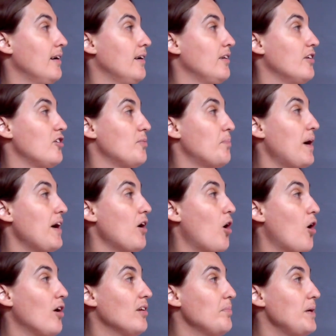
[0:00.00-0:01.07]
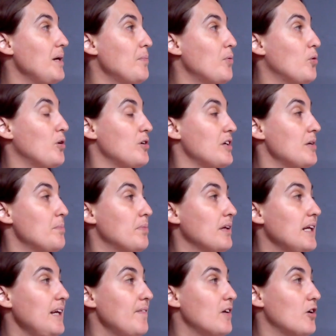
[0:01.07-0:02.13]
Despite all the people who didn't
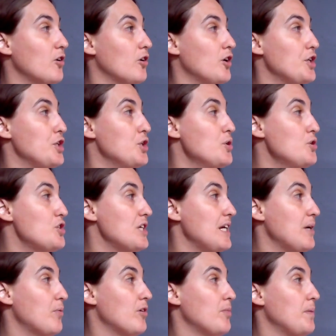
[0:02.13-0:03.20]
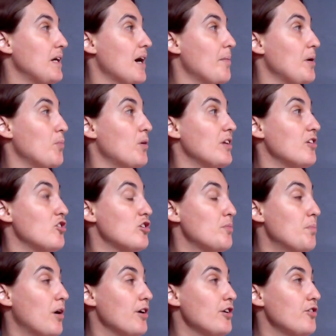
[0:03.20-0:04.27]
believe in her, Eugenie was becoming one of the
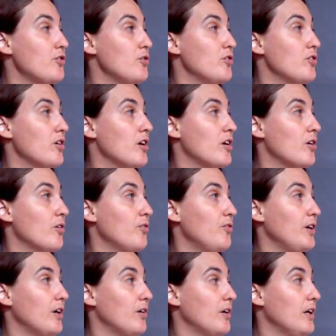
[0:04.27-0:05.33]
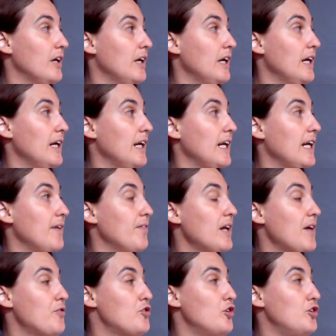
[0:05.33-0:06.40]
smartest students in her field. Even
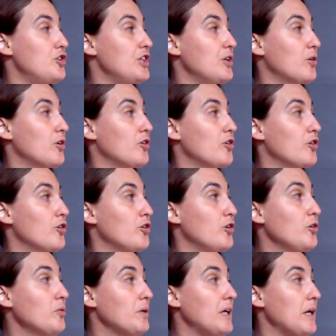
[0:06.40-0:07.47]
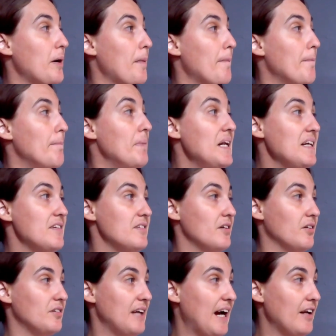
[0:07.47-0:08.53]
after she earned her degree, many
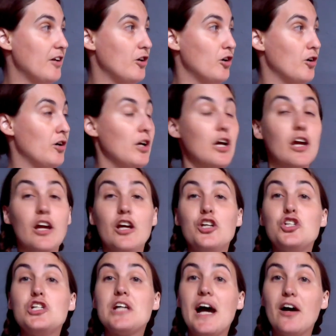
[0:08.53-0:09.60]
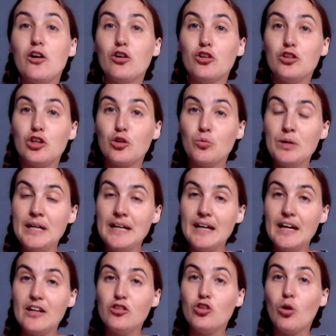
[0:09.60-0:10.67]
still doubted her. She got her degree
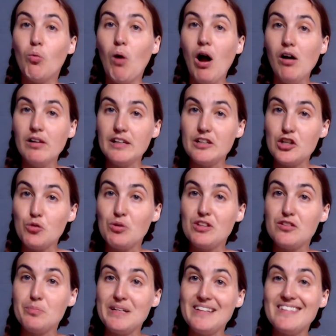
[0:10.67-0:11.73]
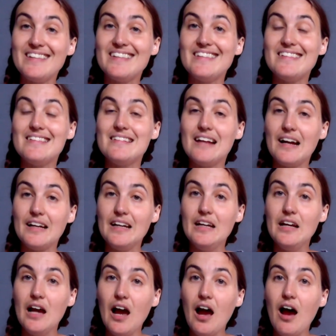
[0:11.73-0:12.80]
in zoology, which means the
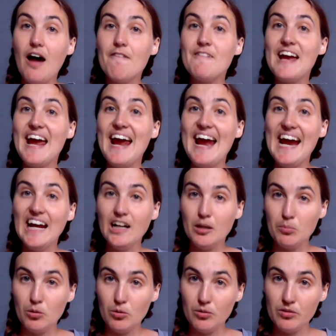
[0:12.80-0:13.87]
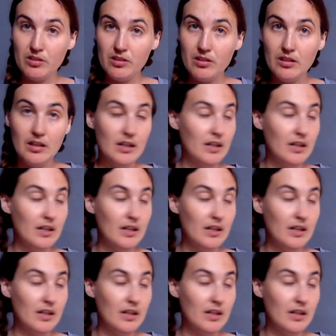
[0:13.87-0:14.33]
study of animals.